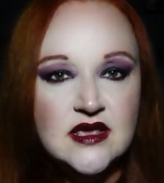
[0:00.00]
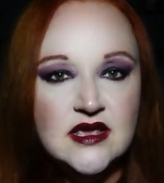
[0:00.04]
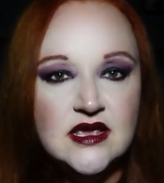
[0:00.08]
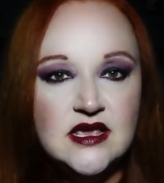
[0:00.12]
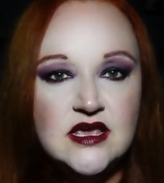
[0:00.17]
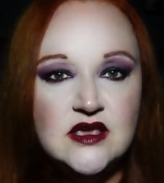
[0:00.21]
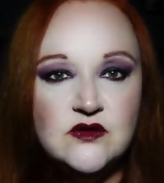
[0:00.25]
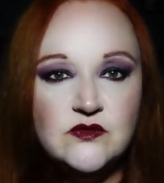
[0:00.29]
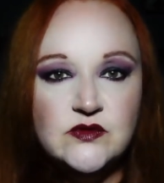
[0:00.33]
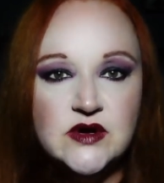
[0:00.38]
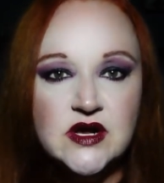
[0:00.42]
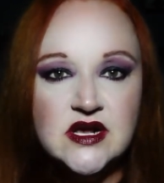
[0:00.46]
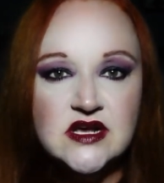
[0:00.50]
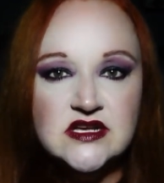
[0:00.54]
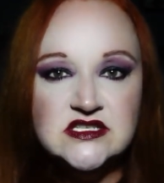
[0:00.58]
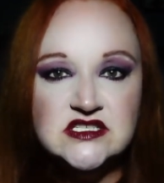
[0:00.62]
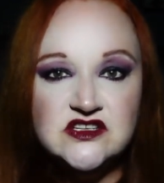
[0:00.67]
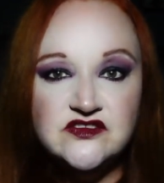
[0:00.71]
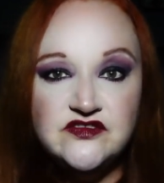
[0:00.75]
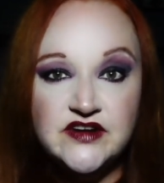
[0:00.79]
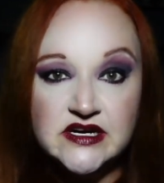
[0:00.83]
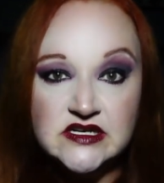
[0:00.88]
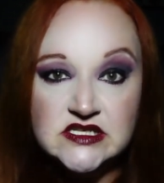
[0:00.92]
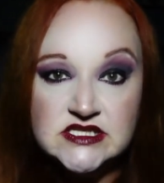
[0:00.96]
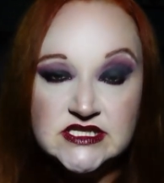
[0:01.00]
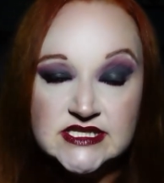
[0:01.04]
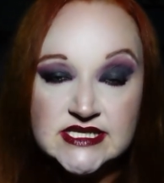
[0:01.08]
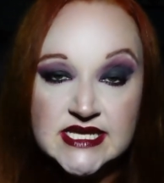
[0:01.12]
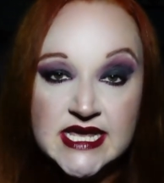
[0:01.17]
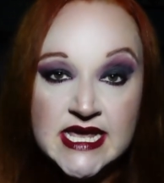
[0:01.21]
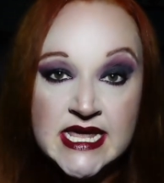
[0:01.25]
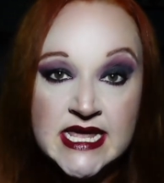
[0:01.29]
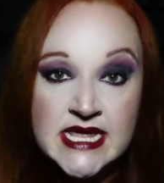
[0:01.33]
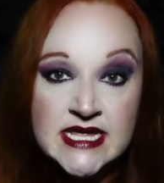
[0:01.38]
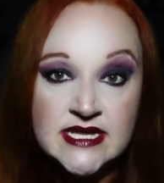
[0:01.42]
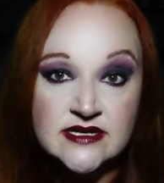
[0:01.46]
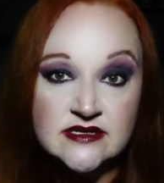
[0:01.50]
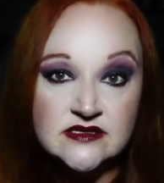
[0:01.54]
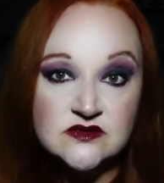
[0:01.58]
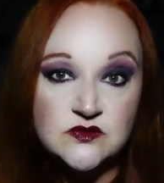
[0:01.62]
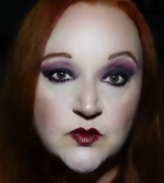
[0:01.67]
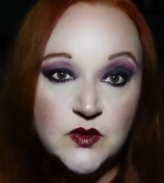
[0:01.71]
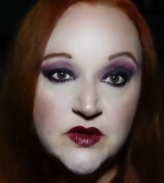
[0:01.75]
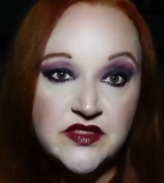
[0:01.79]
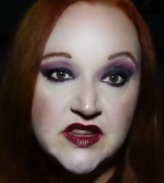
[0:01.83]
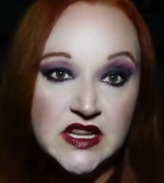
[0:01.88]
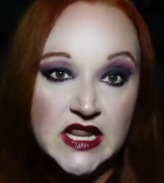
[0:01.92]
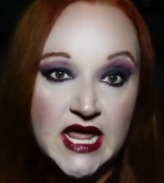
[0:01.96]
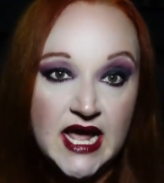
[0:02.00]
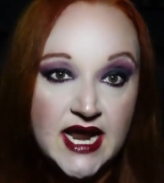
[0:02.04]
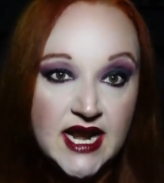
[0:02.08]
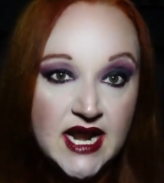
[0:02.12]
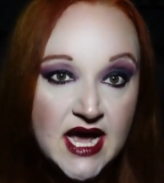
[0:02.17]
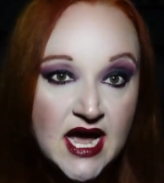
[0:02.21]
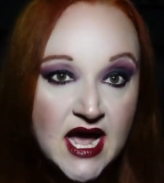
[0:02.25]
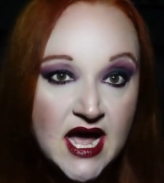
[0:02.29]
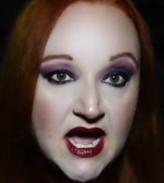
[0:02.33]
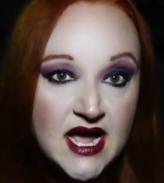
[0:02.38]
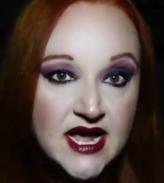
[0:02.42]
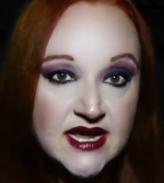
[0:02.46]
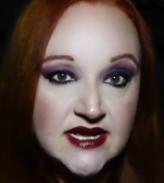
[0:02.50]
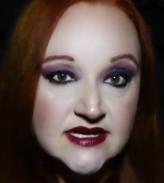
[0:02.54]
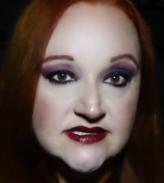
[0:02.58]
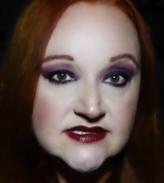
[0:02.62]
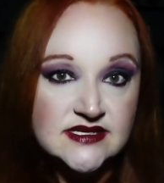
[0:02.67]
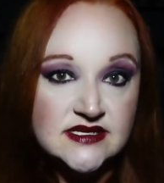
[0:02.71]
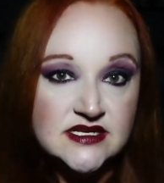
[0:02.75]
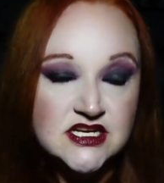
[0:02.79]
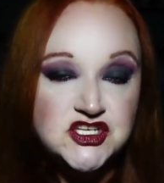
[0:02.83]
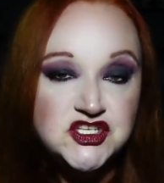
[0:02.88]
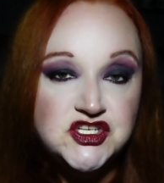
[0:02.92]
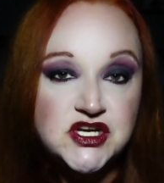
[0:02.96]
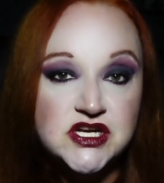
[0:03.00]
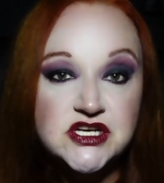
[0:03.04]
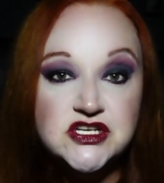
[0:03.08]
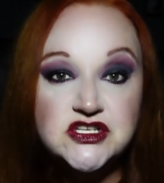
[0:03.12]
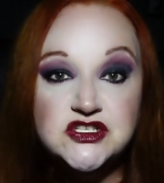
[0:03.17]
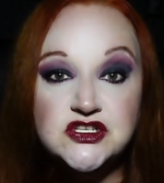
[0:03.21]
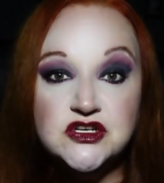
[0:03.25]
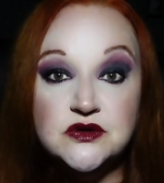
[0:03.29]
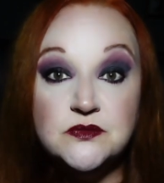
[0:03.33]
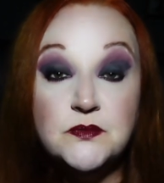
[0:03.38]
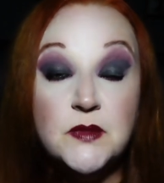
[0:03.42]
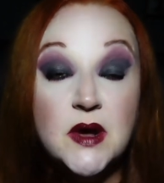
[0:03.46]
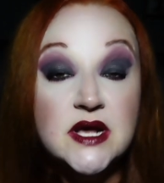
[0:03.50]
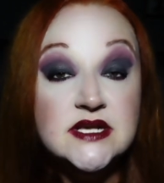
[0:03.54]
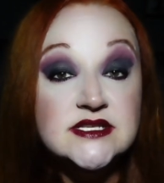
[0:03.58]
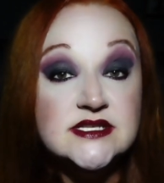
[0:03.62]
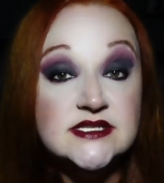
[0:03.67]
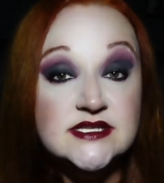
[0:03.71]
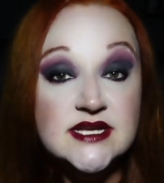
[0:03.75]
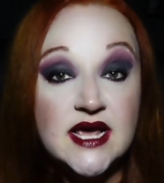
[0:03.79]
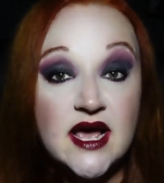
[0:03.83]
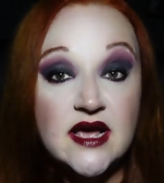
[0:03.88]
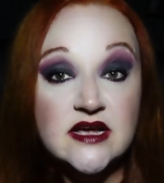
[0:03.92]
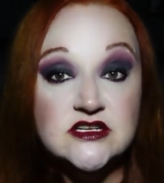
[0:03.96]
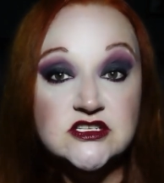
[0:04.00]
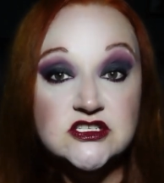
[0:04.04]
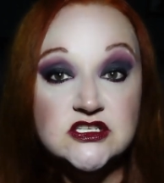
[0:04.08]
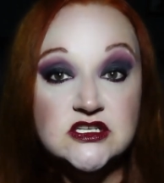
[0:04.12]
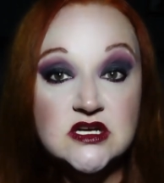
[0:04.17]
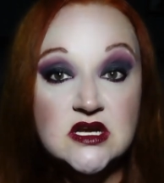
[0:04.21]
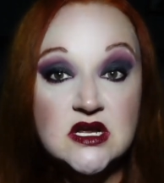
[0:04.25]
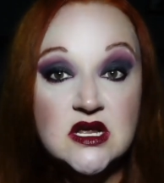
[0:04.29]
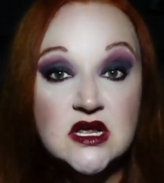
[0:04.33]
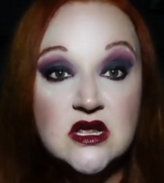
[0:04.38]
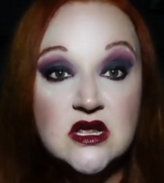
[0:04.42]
He was fair skinned, with light eyes and a ginger mustache.